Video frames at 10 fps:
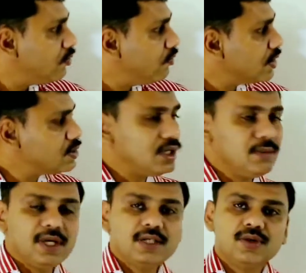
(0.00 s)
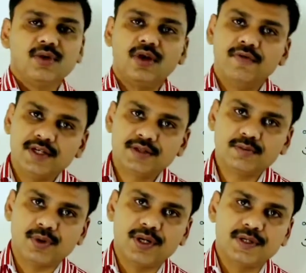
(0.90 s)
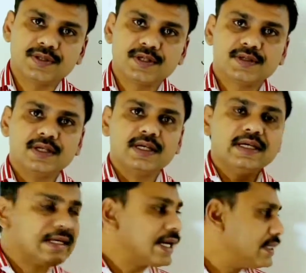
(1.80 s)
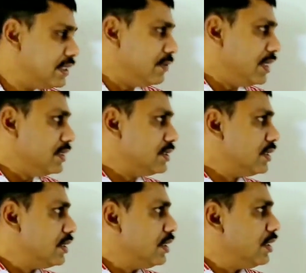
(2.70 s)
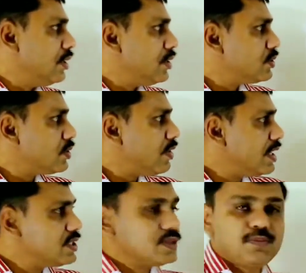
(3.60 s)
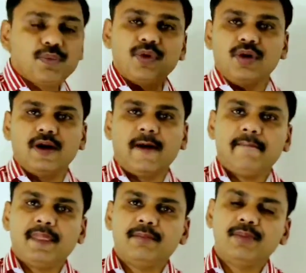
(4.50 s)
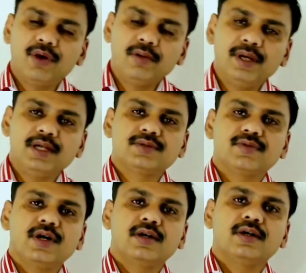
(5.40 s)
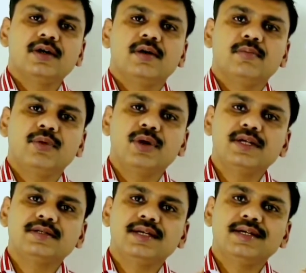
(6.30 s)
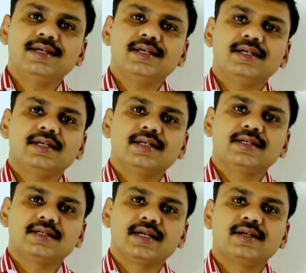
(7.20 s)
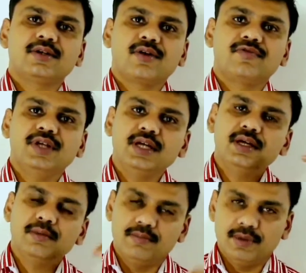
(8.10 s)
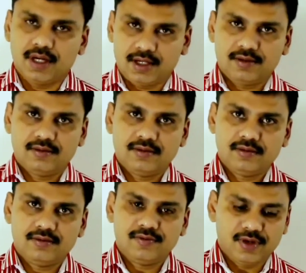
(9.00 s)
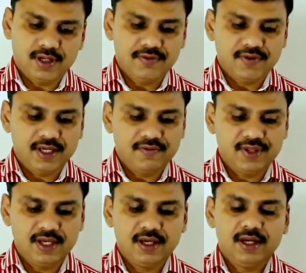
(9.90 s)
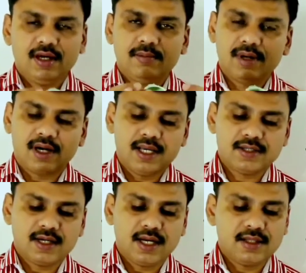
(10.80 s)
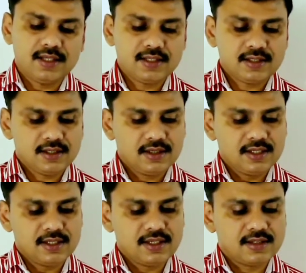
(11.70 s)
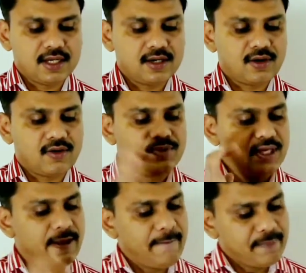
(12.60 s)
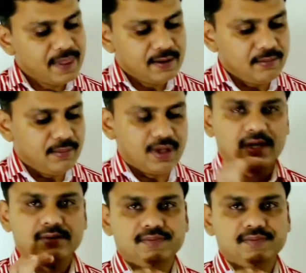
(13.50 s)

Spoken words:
Virtual image always produces erect image. So what is pole? Pole means what? Pole is the center of the mirror. For if the mirror is like this is the center of the mirror.